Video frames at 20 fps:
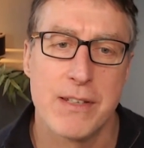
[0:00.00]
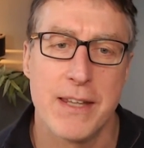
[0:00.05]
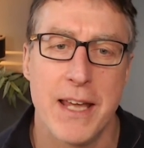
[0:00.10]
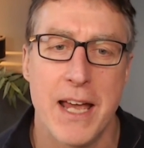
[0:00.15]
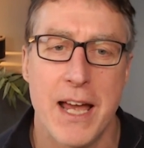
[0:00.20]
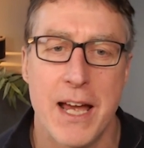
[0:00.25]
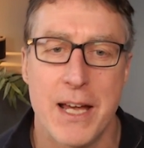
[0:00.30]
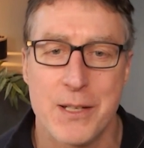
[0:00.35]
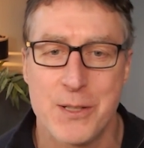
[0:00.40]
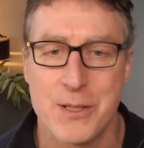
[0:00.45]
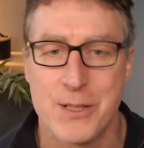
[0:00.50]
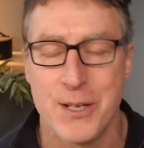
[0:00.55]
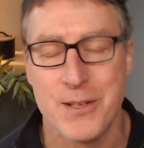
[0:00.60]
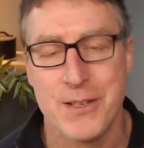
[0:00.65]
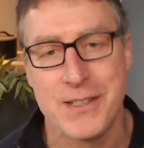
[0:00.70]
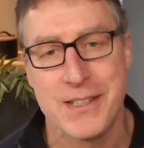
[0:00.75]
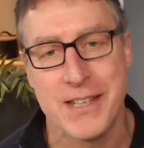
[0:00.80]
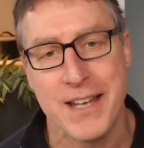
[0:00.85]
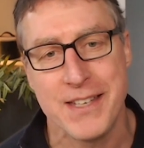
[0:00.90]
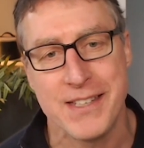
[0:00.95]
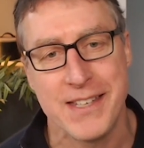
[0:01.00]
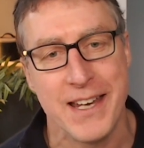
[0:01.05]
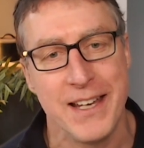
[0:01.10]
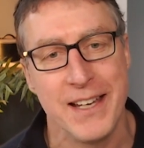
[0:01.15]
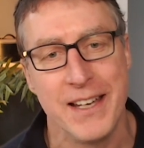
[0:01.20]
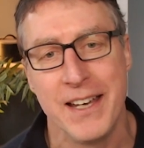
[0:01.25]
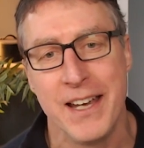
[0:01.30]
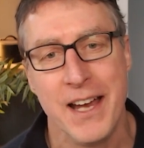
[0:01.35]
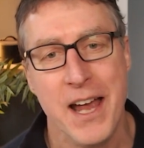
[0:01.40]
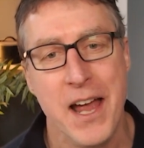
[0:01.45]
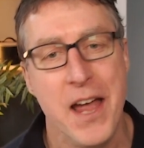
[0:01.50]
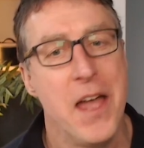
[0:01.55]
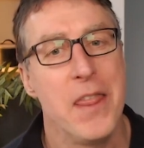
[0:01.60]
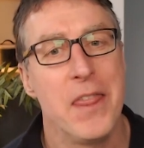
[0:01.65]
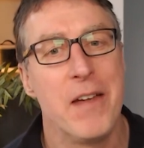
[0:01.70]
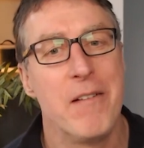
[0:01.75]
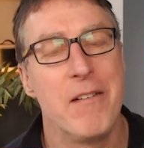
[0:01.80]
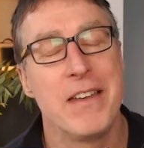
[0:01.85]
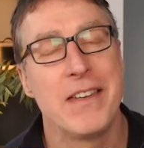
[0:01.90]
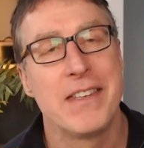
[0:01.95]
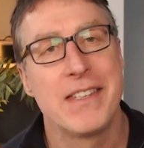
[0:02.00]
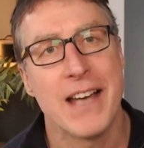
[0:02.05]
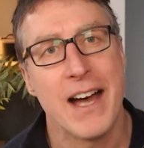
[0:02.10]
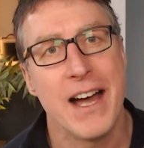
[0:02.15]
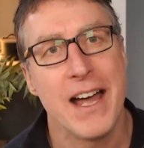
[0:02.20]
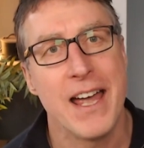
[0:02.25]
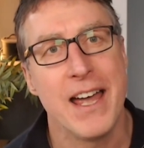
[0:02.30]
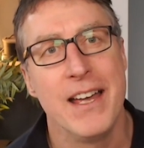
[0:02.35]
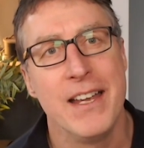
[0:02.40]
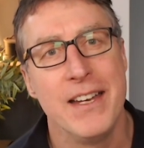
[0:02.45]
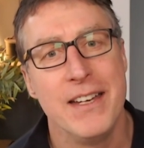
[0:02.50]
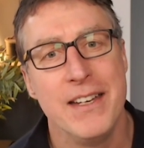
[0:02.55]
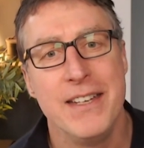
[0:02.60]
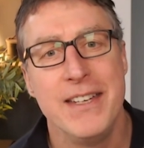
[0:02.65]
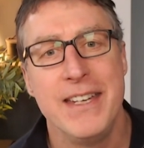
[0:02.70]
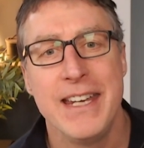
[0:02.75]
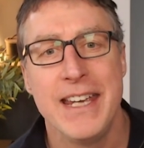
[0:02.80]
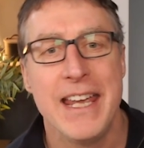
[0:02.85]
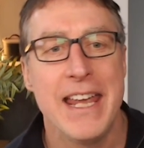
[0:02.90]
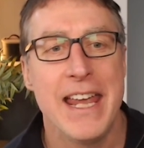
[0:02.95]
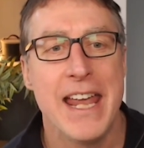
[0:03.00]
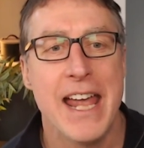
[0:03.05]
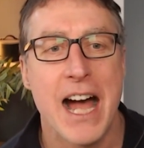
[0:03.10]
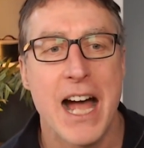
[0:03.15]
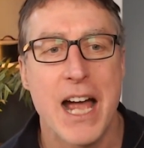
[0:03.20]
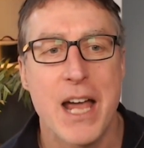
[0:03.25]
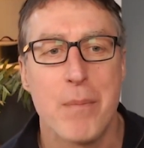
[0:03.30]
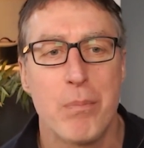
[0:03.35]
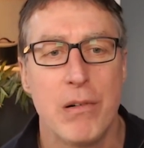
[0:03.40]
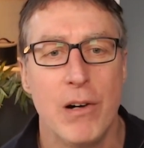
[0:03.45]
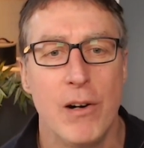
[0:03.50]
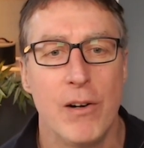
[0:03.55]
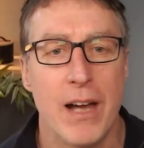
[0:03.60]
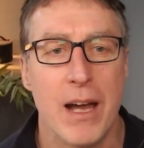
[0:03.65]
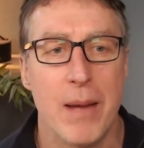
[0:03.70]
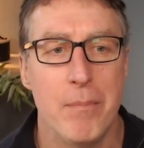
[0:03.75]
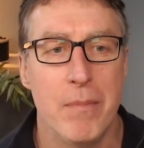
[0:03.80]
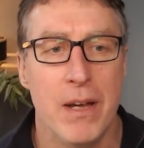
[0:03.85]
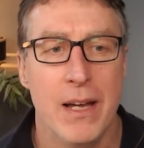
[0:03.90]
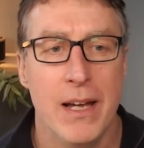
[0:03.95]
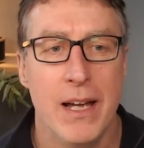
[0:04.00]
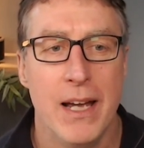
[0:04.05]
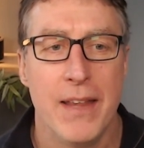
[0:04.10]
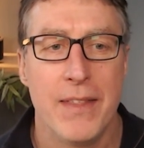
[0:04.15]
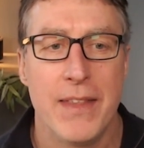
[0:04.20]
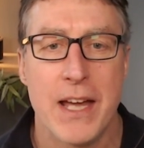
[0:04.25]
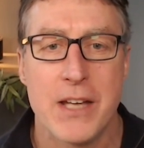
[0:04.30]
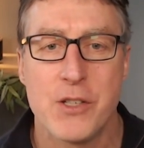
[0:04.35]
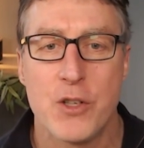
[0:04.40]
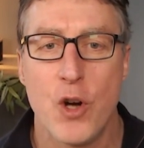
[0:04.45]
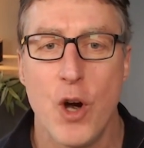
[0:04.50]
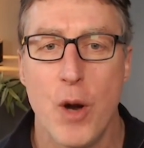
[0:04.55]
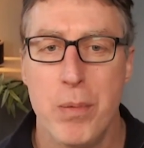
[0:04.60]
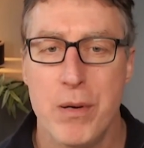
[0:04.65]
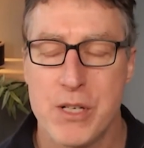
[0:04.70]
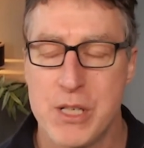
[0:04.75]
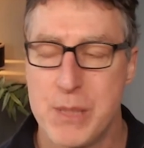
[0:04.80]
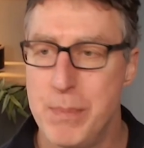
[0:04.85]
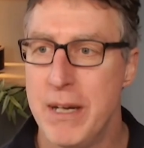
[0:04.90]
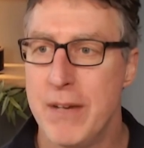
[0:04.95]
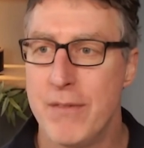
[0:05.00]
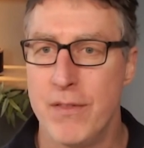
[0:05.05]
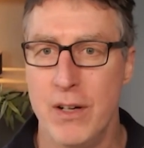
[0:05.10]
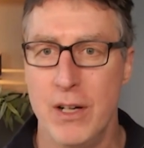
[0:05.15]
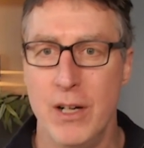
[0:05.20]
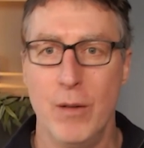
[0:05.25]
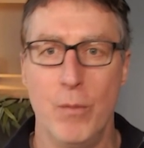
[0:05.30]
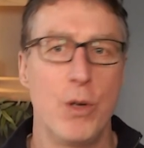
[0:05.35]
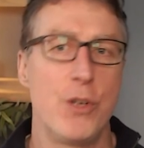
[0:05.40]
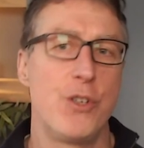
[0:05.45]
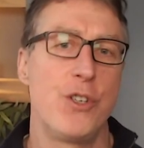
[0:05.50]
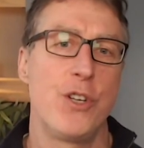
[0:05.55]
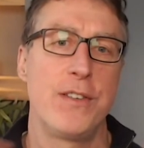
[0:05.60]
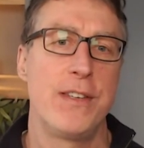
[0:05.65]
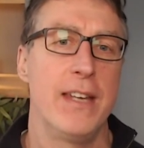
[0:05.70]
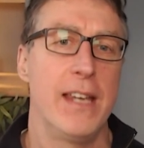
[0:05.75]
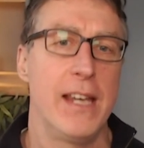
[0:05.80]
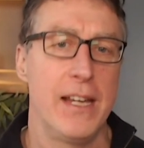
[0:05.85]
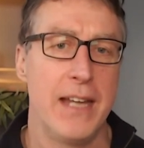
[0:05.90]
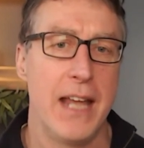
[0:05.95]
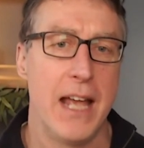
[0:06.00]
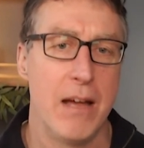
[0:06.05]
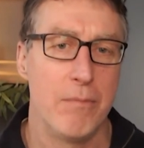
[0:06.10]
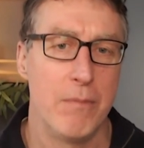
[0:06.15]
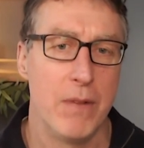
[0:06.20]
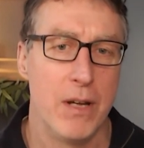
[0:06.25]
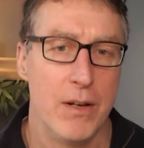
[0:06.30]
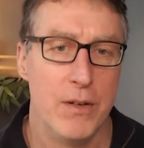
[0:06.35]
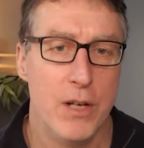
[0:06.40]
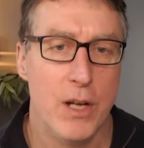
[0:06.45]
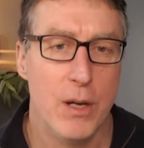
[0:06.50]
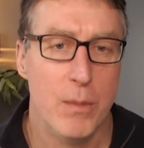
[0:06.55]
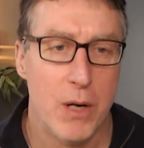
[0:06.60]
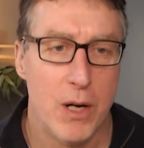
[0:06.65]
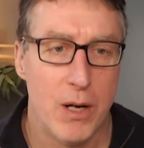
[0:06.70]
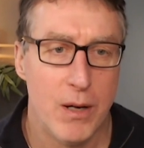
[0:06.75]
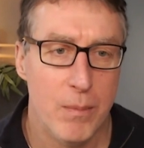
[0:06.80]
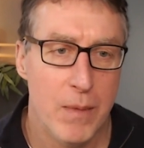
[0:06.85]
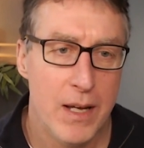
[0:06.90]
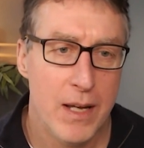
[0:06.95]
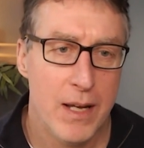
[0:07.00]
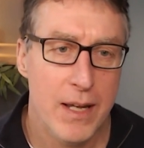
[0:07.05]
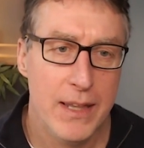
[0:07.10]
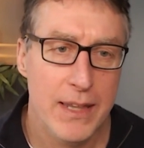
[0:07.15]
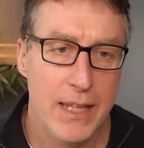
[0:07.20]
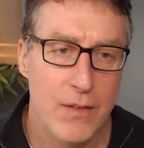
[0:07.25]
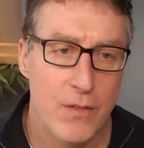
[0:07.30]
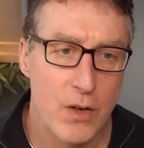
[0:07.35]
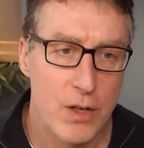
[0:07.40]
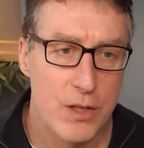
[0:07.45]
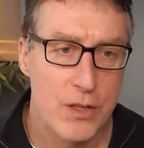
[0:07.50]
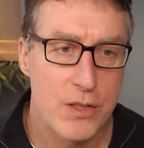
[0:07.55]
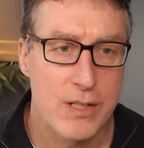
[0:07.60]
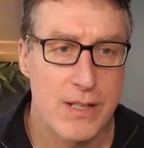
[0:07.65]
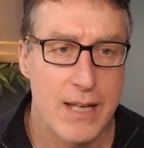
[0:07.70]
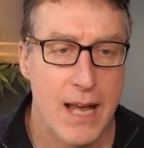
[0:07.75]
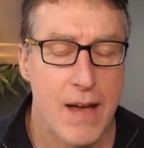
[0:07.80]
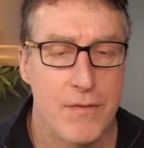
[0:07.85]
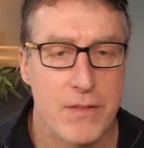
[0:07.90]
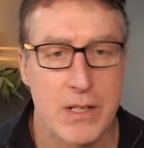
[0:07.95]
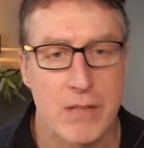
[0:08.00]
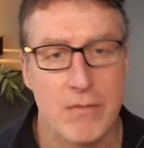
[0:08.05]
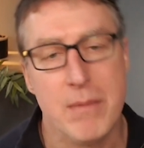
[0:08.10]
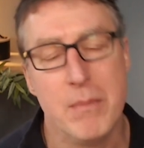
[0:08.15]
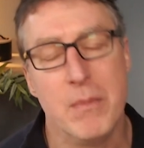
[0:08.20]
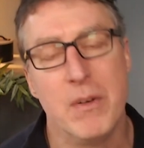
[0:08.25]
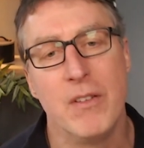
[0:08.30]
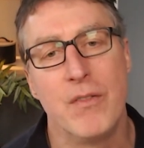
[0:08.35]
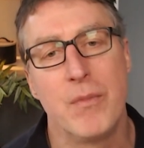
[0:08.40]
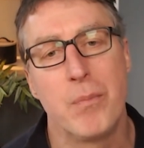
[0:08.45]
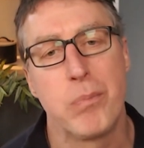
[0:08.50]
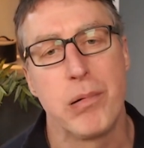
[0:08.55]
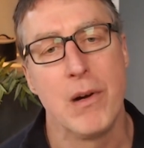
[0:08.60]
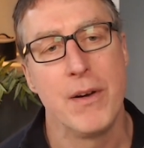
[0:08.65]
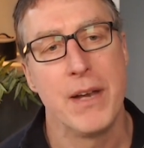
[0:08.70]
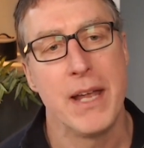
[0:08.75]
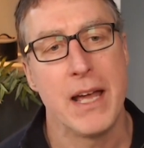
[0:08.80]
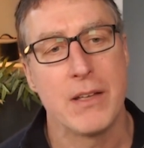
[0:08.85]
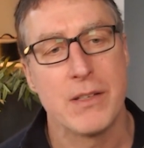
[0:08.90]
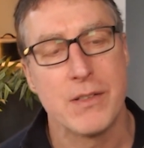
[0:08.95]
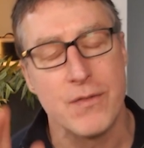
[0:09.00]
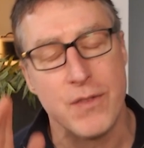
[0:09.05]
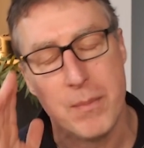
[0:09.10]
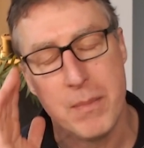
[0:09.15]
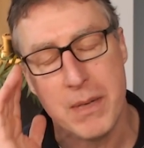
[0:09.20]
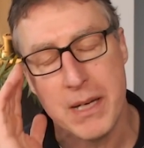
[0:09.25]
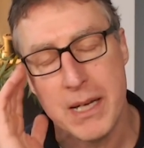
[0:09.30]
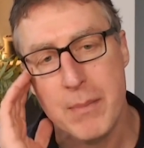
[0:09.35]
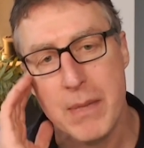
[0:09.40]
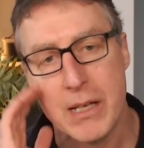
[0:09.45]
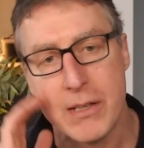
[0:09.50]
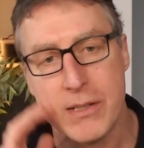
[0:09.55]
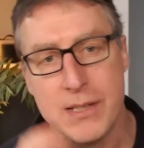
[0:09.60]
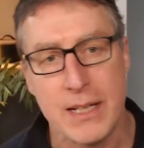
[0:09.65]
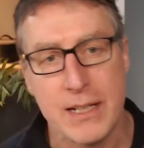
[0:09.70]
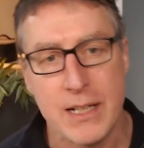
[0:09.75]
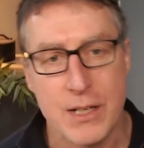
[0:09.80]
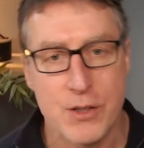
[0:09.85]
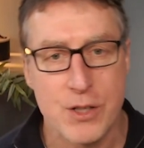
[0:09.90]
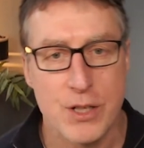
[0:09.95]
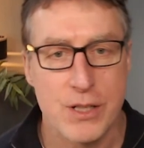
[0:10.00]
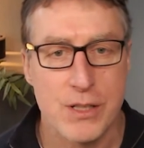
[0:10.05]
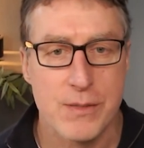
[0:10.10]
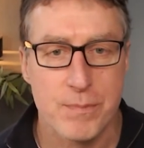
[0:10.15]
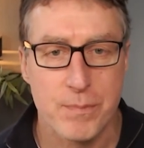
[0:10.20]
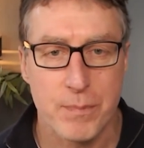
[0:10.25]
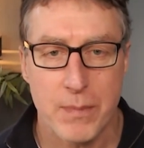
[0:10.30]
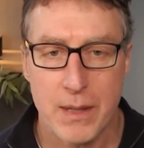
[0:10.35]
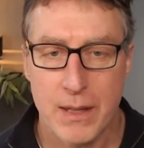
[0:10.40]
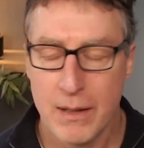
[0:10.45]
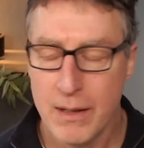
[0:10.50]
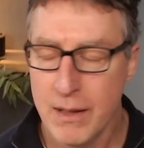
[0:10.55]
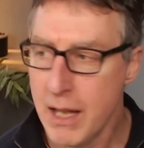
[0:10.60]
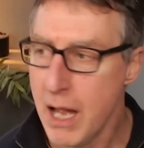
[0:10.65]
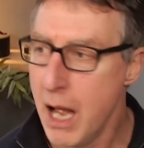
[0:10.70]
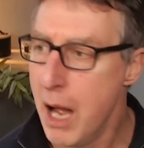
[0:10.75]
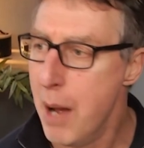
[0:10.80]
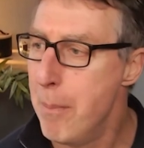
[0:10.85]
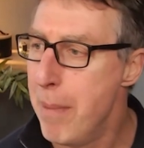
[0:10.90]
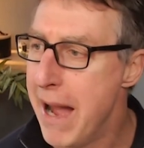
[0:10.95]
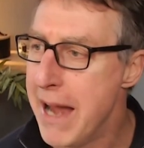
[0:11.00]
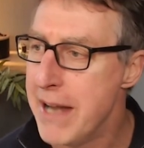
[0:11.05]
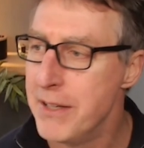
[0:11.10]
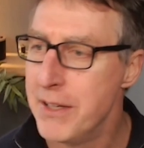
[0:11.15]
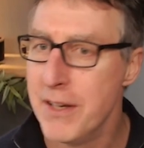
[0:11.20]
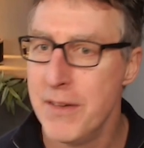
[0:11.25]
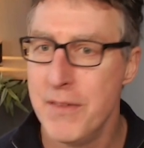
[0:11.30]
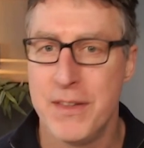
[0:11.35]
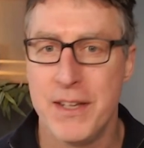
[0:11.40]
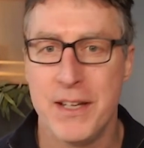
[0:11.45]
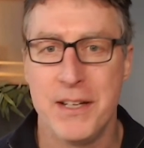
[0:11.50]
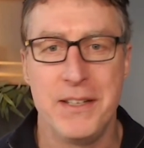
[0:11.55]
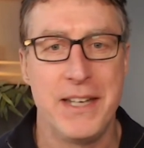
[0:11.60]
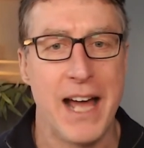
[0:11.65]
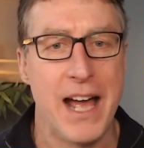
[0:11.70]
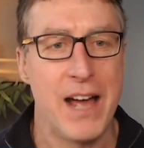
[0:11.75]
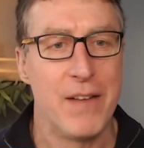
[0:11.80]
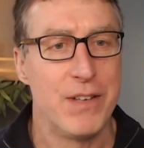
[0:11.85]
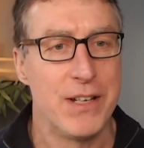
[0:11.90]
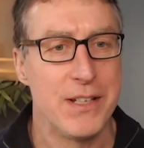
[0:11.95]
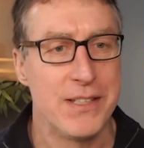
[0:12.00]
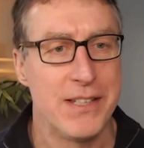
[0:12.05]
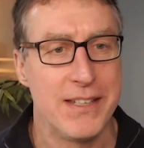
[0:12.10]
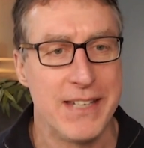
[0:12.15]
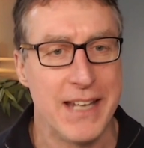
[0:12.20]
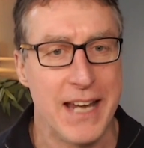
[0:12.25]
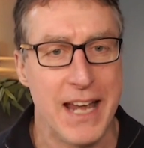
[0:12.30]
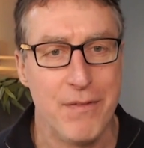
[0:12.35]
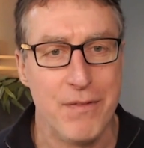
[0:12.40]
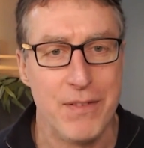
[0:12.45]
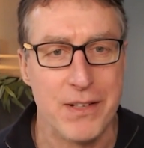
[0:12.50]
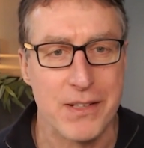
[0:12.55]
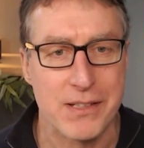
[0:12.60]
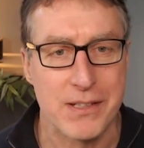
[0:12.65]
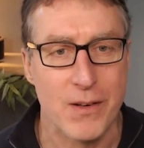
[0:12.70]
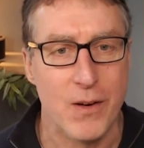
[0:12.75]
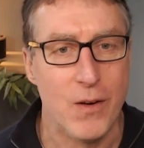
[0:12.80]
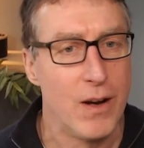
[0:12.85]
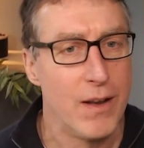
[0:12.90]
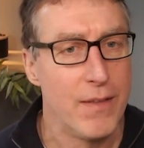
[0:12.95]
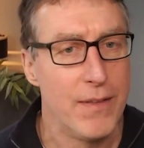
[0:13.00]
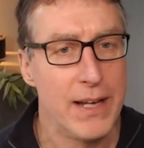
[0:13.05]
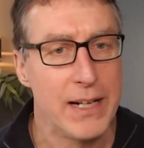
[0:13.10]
they are sunsetting their entire DEI program. That's corporate speak for we're shutting it down. No more. They've ordered staff to remove pronouns from email signatures, abandoned their diversity efforts, all of their